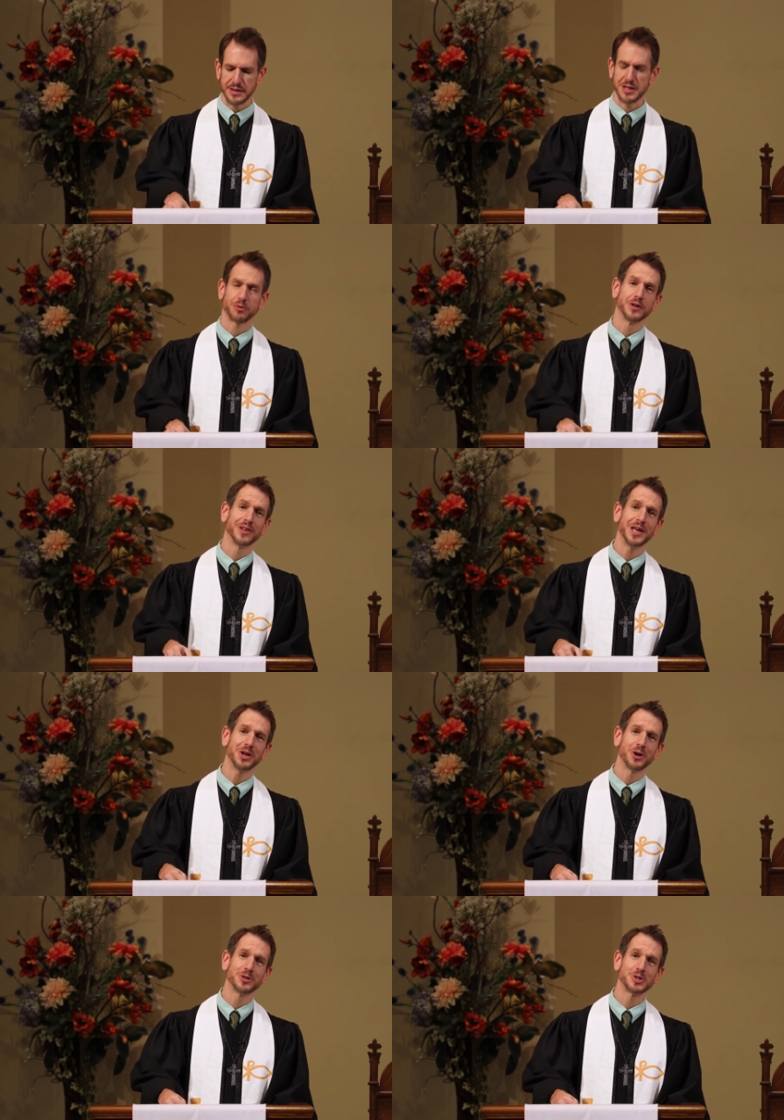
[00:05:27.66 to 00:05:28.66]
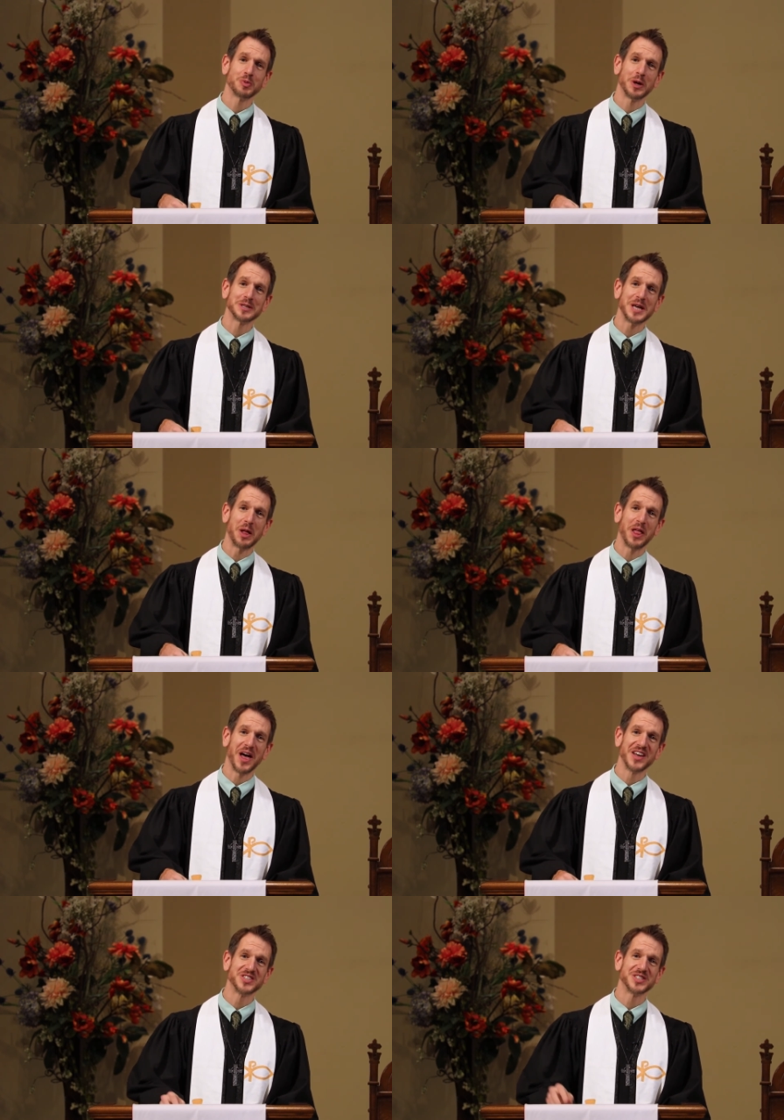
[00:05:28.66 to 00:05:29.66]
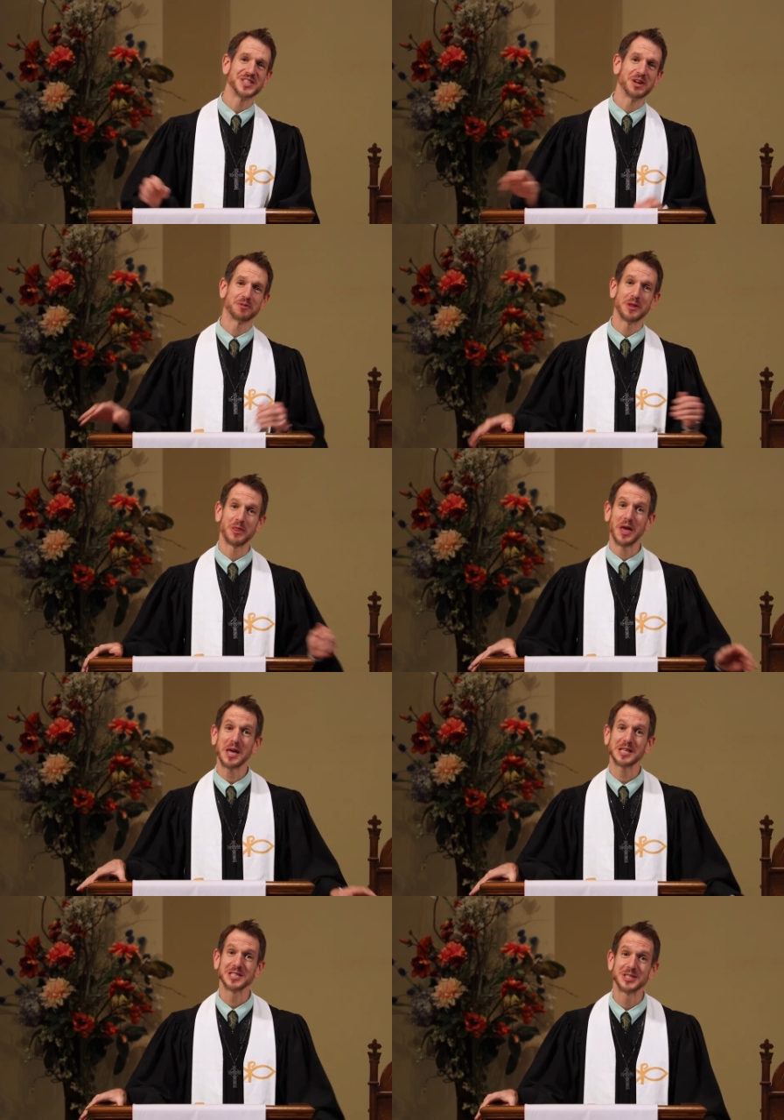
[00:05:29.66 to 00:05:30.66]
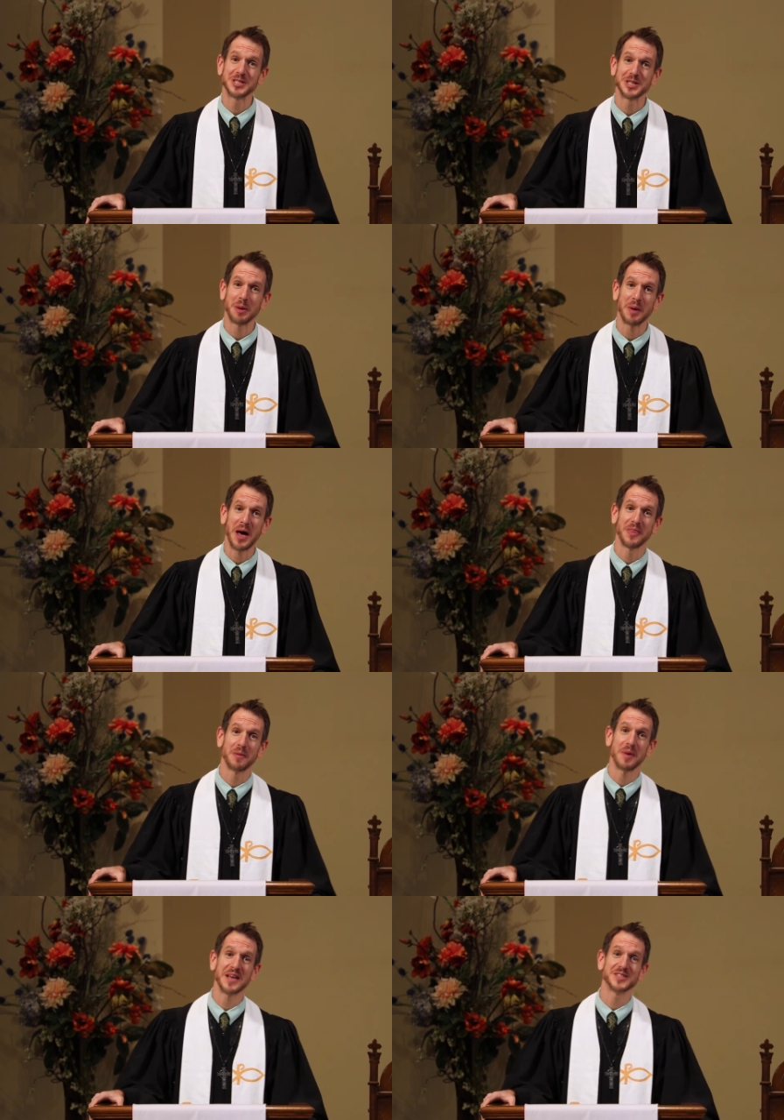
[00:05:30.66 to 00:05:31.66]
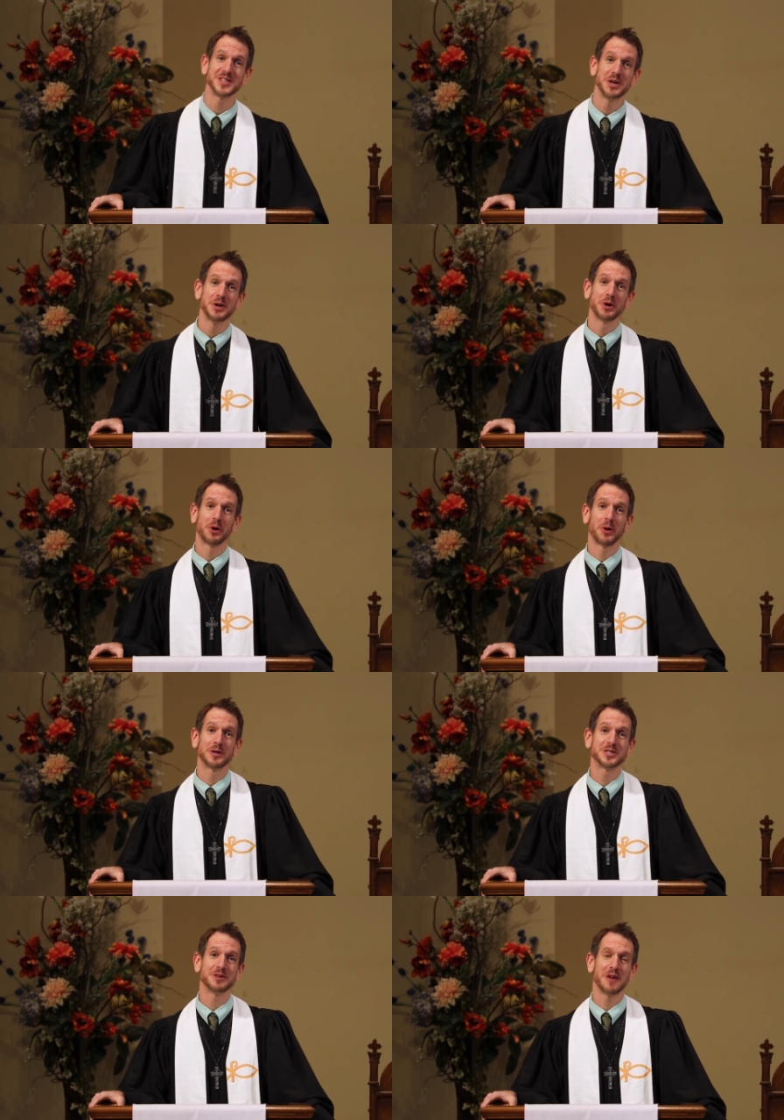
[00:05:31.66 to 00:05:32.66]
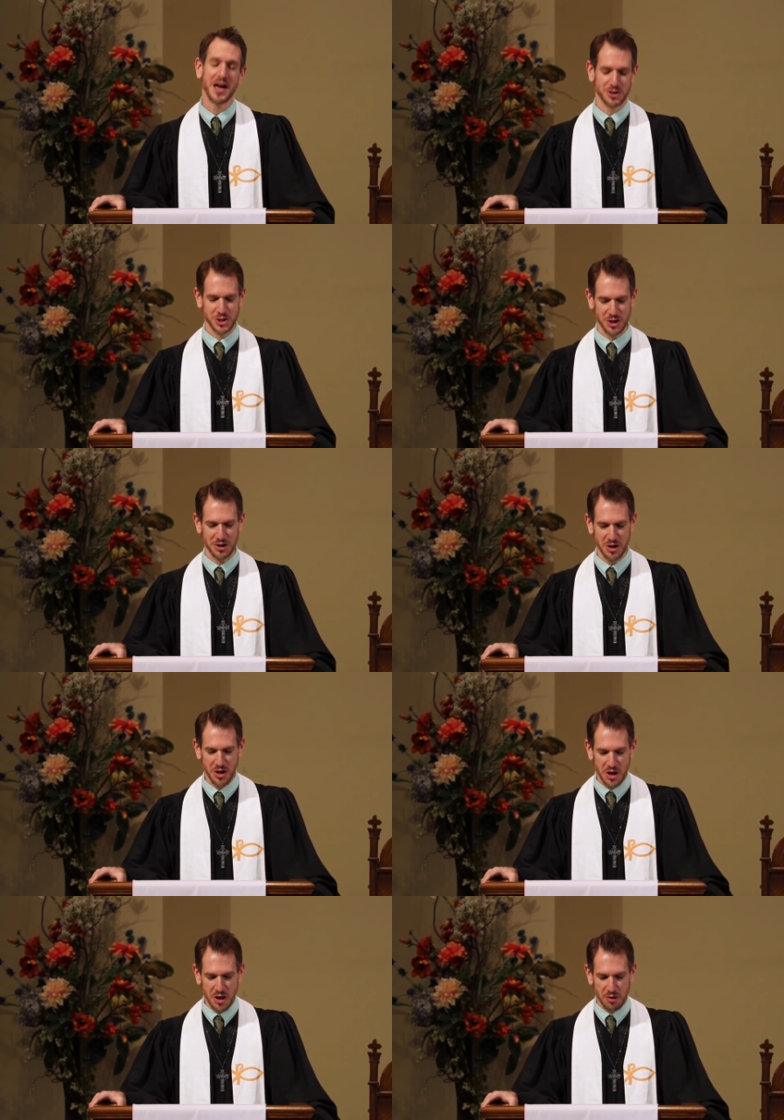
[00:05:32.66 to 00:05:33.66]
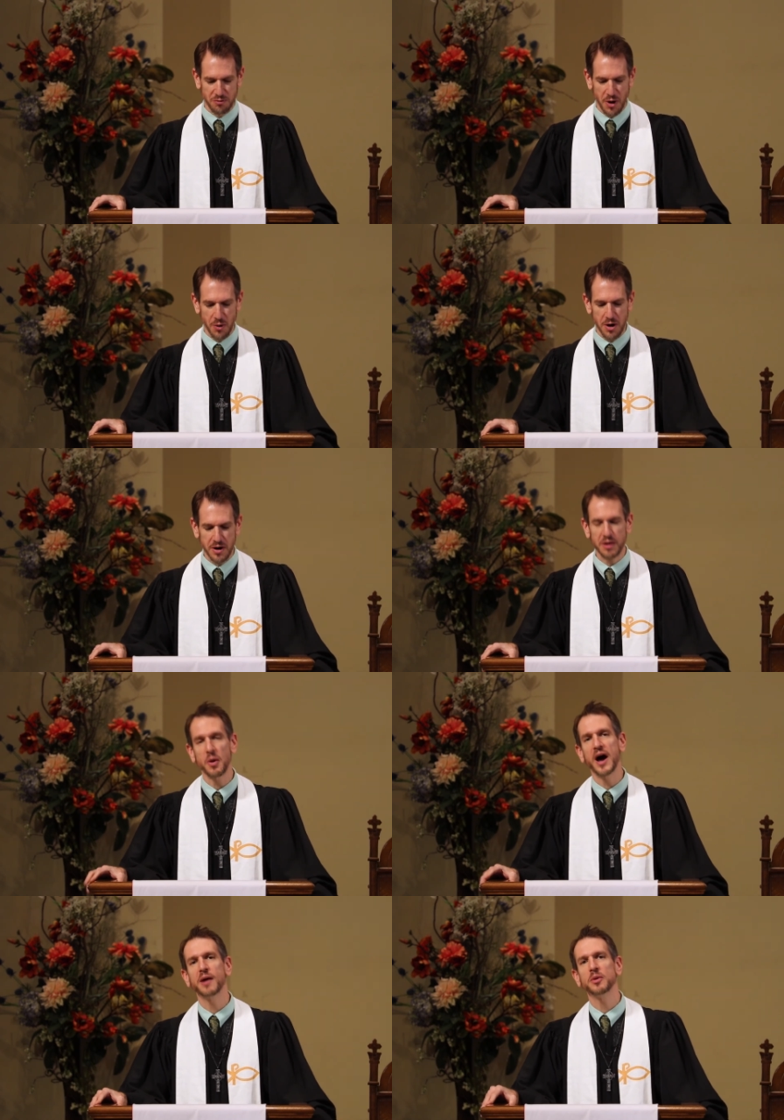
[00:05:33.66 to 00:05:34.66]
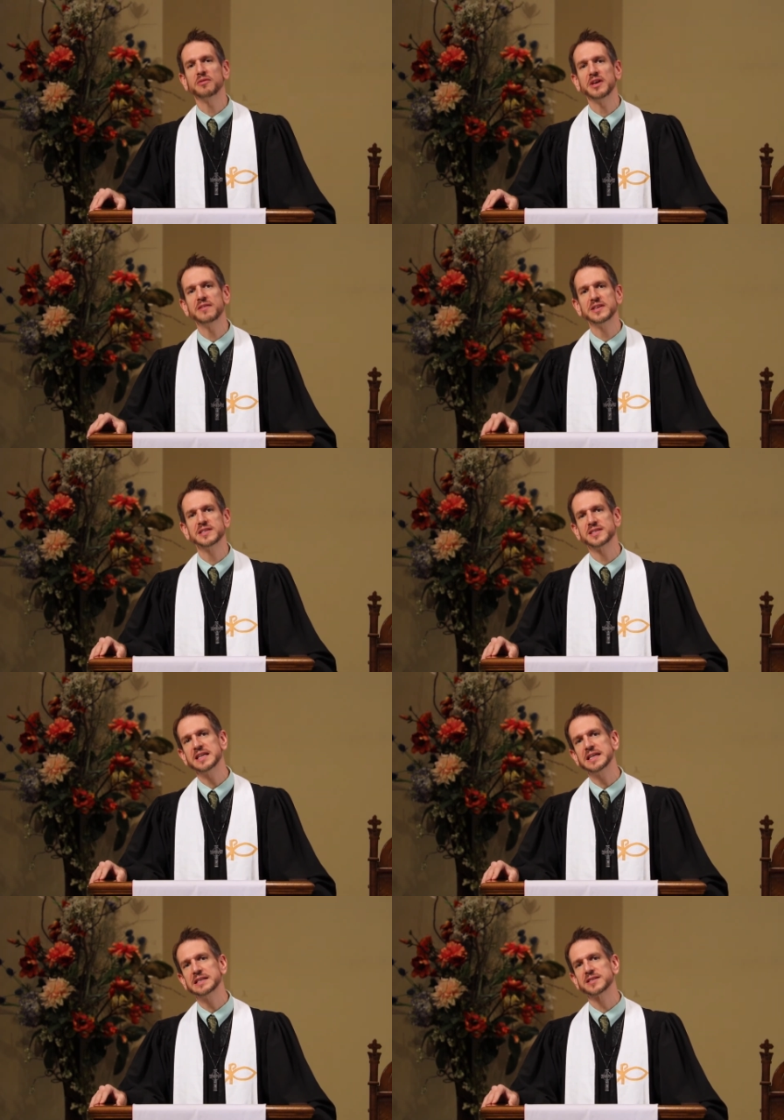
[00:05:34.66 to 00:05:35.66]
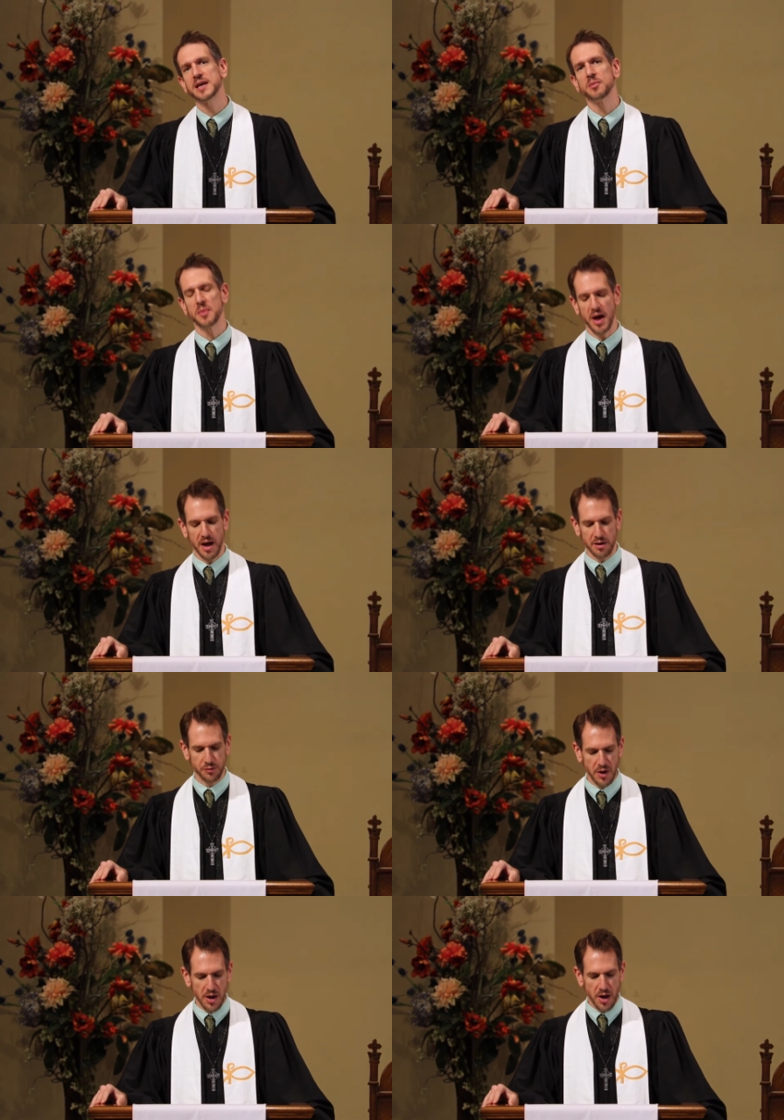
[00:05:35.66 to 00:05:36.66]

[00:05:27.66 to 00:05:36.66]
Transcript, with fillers: Different leaders will tell us different things about the best course of action forward and why we've even seen some of